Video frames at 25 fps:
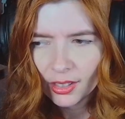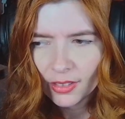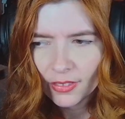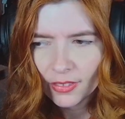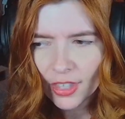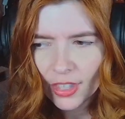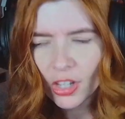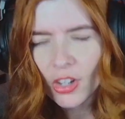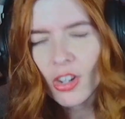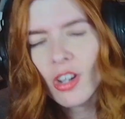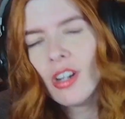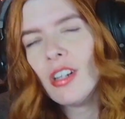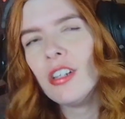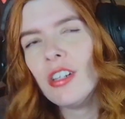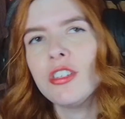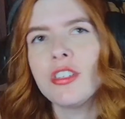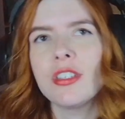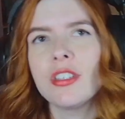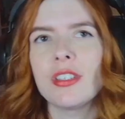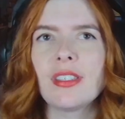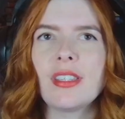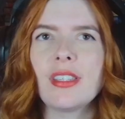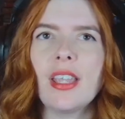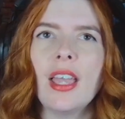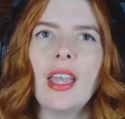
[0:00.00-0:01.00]
They could have
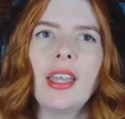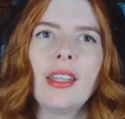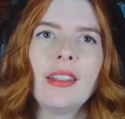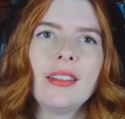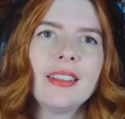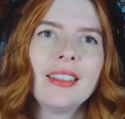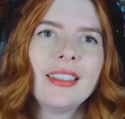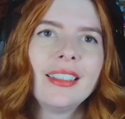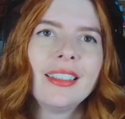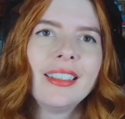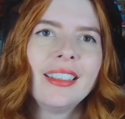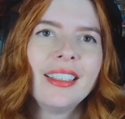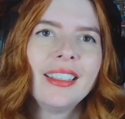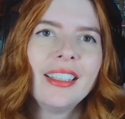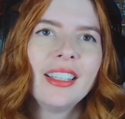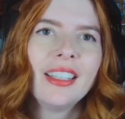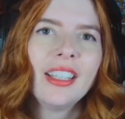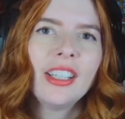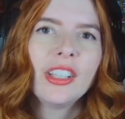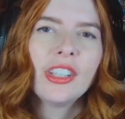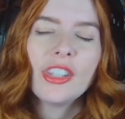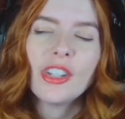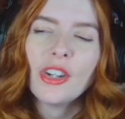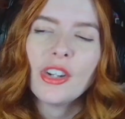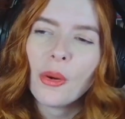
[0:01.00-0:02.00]
just said,
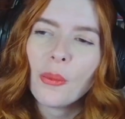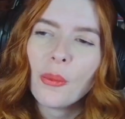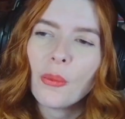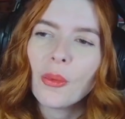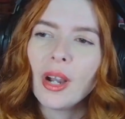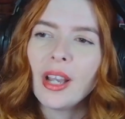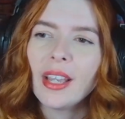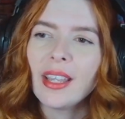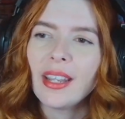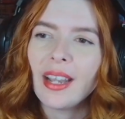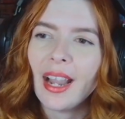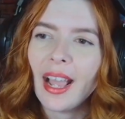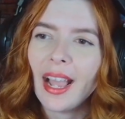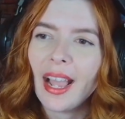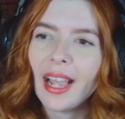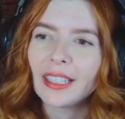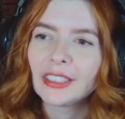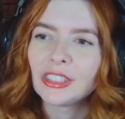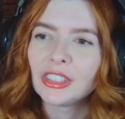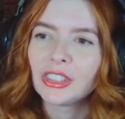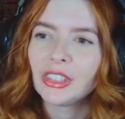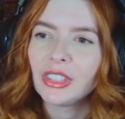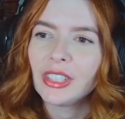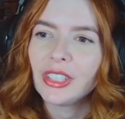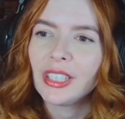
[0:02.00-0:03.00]
you know what?
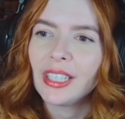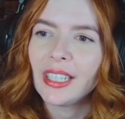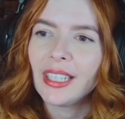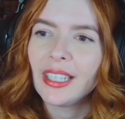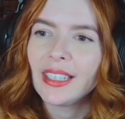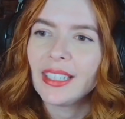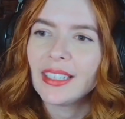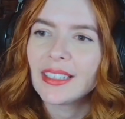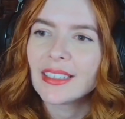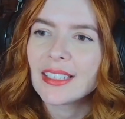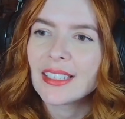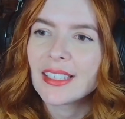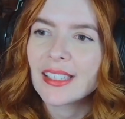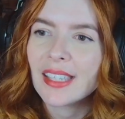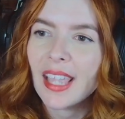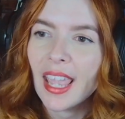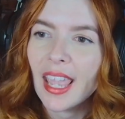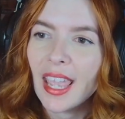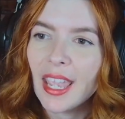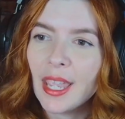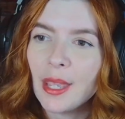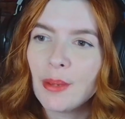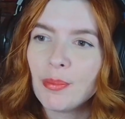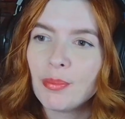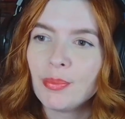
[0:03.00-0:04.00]
Actually, this
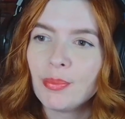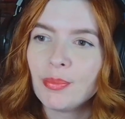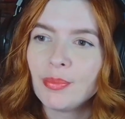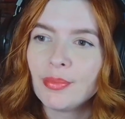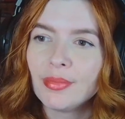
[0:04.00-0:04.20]
game